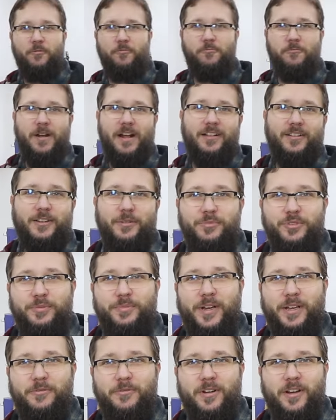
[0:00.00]
Welcome to
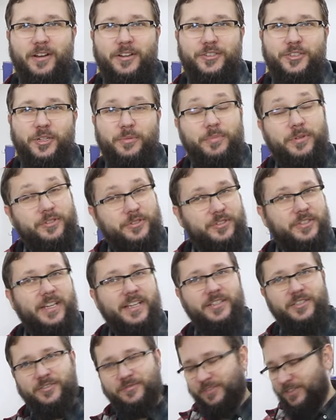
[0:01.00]
my workshop. In
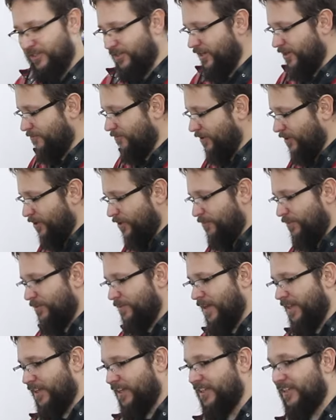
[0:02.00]
today's video, we're going to be
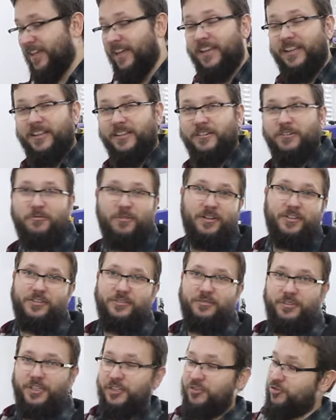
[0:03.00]
making a quite
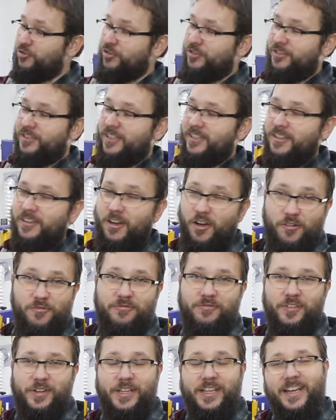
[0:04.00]
interesting,
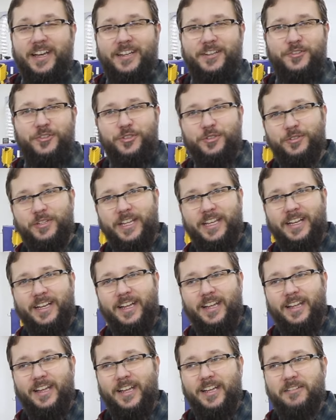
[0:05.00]
hopefully, and unique
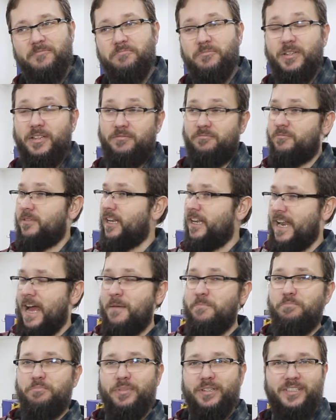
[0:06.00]

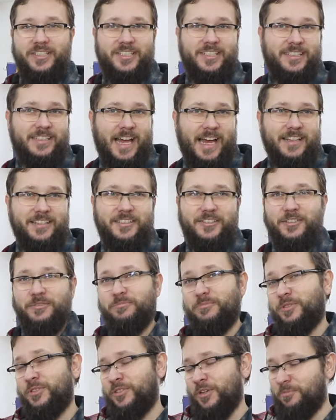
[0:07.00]
lamp stand
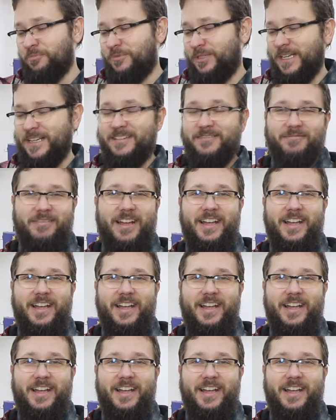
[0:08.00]
something